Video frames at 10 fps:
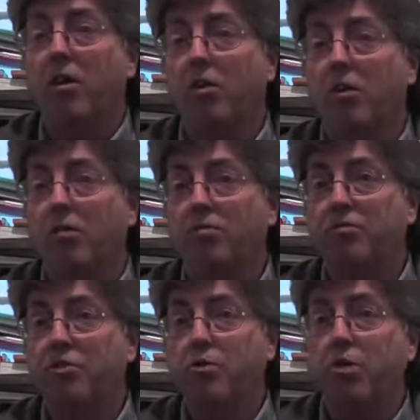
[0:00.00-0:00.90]
of
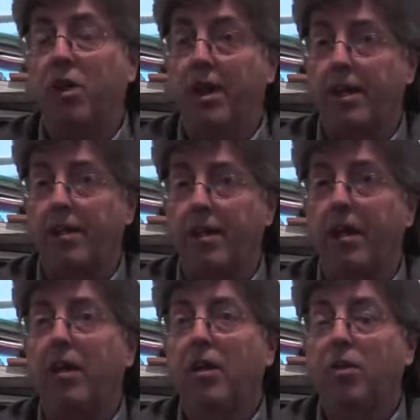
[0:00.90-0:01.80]
Joe Klein,
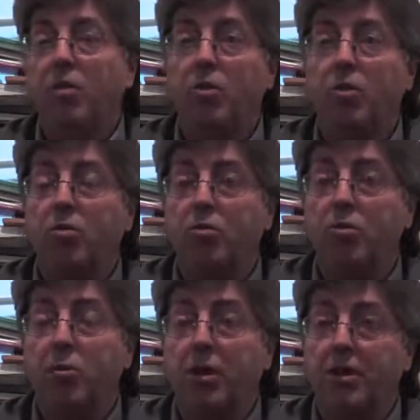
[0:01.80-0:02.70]
who
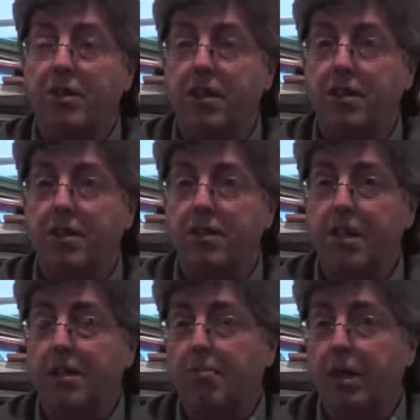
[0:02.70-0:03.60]
was one of the city's
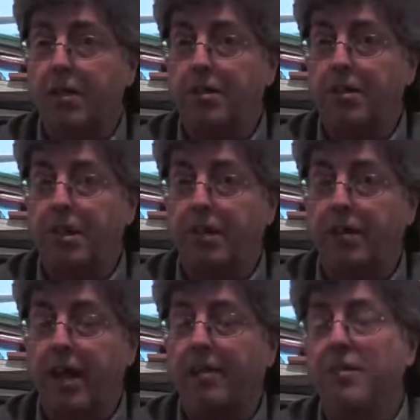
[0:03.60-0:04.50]
biggest
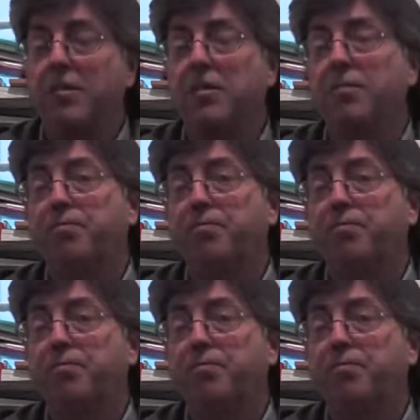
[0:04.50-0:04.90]
gangsters.